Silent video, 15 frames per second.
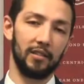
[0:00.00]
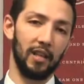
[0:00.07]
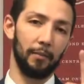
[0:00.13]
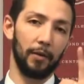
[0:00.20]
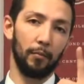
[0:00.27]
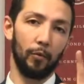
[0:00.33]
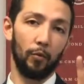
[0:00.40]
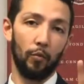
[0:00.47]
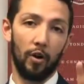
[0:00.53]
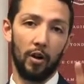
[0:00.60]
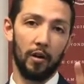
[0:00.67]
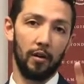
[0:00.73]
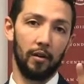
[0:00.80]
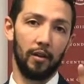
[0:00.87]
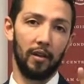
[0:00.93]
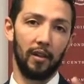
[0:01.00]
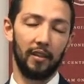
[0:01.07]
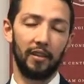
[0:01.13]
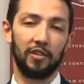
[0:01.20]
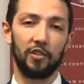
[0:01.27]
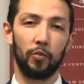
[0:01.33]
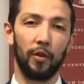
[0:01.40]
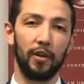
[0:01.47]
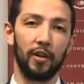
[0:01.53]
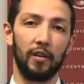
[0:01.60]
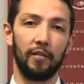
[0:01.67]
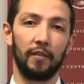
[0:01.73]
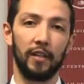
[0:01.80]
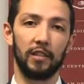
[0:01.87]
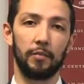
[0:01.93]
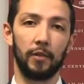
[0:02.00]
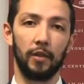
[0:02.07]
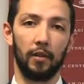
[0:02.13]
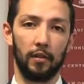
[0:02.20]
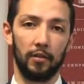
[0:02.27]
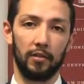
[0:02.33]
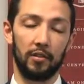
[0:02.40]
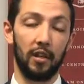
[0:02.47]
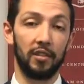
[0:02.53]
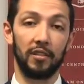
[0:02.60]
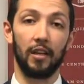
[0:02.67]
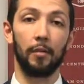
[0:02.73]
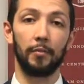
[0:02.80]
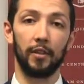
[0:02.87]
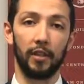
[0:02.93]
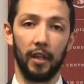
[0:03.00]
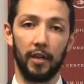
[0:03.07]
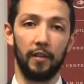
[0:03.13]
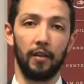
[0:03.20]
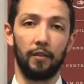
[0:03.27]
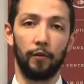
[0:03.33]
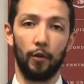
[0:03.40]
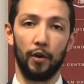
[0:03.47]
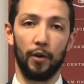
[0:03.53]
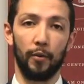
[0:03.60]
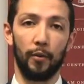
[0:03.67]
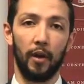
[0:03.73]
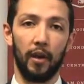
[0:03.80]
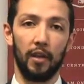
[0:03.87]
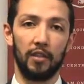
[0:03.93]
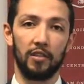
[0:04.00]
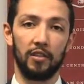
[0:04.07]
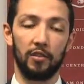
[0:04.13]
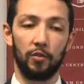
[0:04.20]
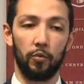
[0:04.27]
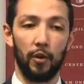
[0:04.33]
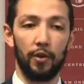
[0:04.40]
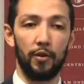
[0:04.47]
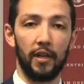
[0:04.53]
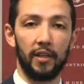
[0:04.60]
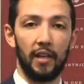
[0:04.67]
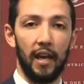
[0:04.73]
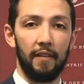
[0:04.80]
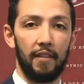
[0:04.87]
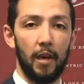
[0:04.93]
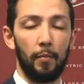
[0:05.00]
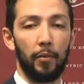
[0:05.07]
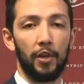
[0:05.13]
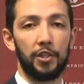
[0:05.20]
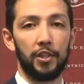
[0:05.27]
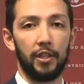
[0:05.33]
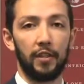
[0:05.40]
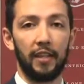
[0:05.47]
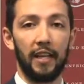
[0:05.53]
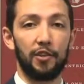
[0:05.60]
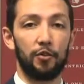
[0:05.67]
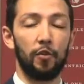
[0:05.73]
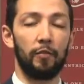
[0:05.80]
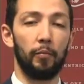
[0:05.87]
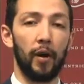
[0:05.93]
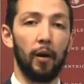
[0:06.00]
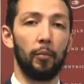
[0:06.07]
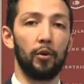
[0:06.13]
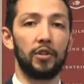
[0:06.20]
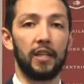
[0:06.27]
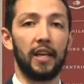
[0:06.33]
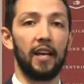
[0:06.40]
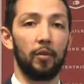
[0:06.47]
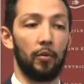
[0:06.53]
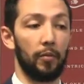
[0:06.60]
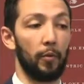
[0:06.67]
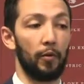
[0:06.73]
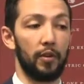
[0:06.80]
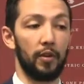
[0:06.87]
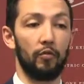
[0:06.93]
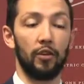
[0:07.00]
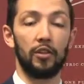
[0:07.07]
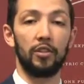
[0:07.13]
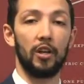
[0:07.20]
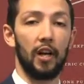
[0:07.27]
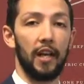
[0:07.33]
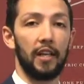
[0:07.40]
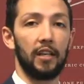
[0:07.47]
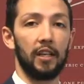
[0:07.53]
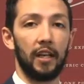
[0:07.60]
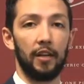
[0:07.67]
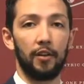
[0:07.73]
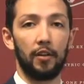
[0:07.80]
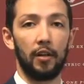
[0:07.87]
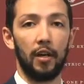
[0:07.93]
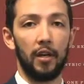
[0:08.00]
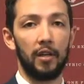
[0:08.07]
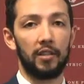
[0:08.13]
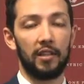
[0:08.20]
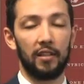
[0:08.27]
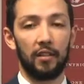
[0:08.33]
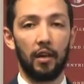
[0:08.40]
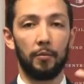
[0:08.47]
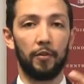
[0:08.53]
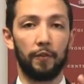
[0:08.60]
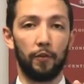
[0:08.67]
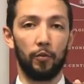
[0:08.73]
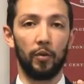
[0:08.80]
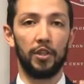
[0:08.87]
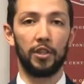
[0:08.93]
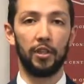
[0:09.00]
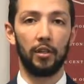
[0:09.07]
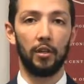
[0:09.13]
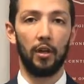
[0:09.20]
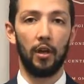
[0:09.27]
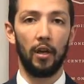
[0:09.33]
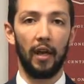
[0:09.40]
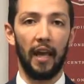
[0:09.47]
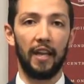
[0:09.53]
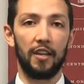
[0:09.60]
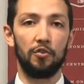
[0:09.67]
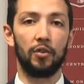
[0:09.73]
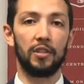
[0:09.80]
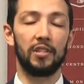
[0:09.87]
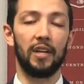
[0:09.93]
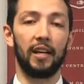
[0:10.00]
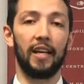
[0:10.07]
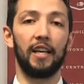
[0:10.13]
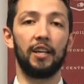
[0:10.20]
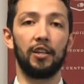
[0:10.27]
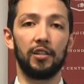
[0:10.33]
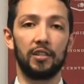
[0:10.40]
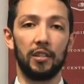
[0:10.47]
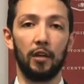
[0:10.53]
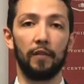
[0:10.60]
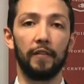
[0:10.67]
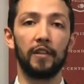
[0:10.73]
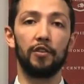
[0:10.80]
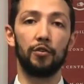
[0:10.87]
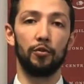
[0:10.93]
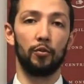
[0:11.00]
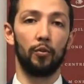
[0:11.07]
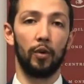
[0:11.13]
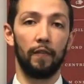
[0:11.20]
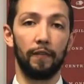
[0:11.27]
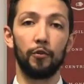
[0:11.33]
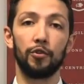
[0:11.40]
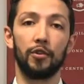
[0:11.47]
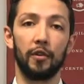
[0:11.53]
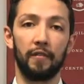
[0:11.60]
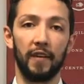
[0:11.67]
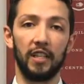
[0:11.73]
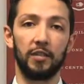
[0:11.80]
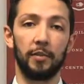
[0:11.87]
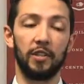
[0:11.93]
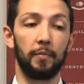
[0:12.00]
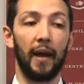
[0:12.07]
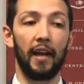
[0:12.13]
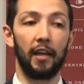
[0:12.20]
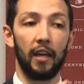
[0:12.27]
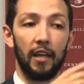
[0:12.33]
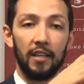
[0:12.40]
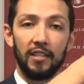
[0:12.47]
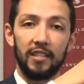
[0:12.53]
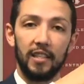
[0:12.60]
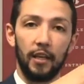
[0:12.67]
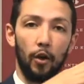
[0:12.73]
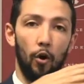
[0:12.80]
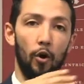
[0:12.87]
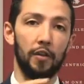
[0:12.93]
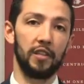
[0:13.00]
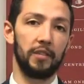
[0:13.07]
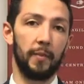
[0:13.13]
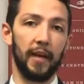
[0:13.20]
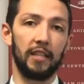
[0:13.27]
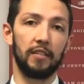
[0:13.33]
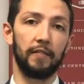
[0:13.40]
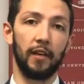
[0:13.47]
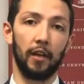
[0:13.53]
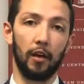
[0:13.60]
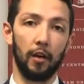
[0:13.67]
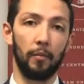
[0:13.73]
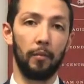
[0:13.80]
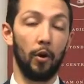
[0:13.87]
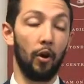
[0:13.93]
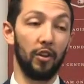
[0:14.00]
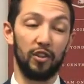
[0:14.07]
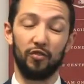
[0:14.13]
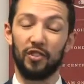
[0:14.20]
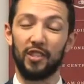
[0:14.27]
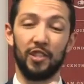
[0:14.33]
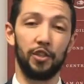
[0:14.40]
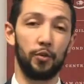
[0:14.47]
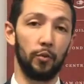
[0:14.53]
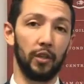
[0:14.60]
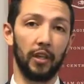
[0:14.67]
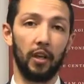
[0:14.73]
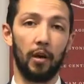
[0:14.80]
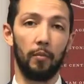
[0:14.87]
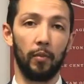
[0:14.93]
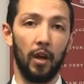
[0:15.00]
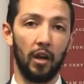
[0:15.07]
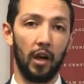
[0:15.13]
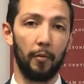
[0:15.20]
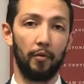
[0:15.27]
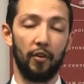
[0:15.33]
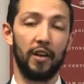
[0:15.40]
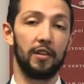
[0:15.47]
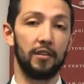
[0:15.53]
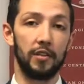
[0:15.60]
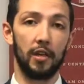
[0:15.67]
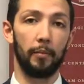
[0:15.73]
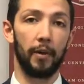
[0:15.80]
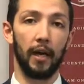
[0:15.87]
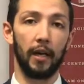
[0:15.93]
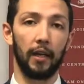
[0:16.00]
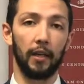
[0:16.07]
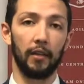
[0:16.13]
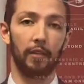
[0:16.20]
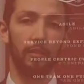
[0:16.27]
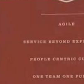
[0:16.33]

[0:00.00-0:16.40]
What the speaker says: step number 1. This is where your investment starts to come to light for you. So this is where you get to have that budget that you have now put together with both your realtor and your lender start to come to fruition, and you can start getting yourself into future investments by seeing all this passive income, all this residual income coming right into your pocket.